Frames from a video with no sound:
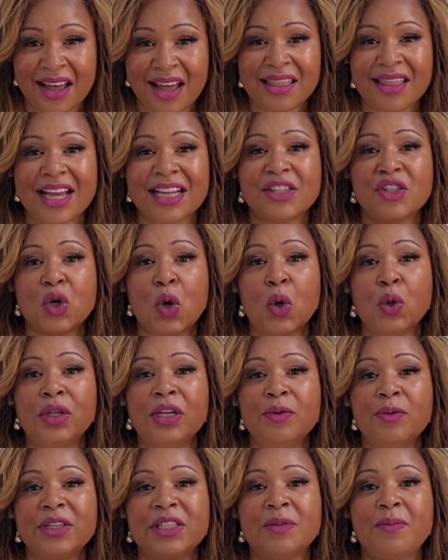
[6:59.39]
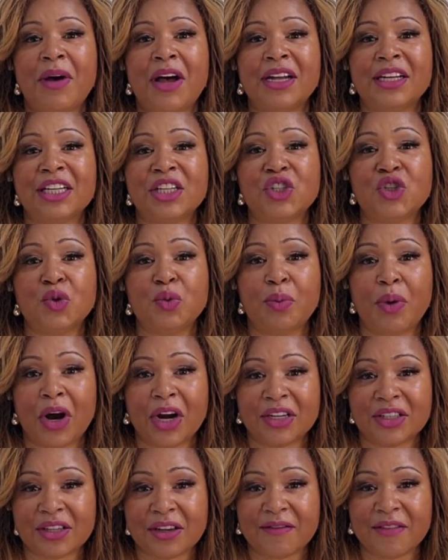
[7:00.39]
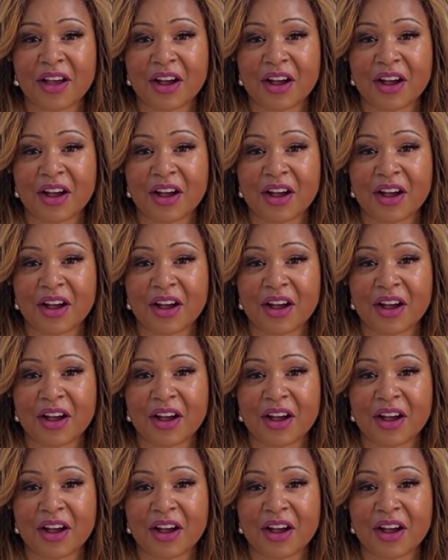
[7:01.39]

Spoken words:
That's only responding to parts of the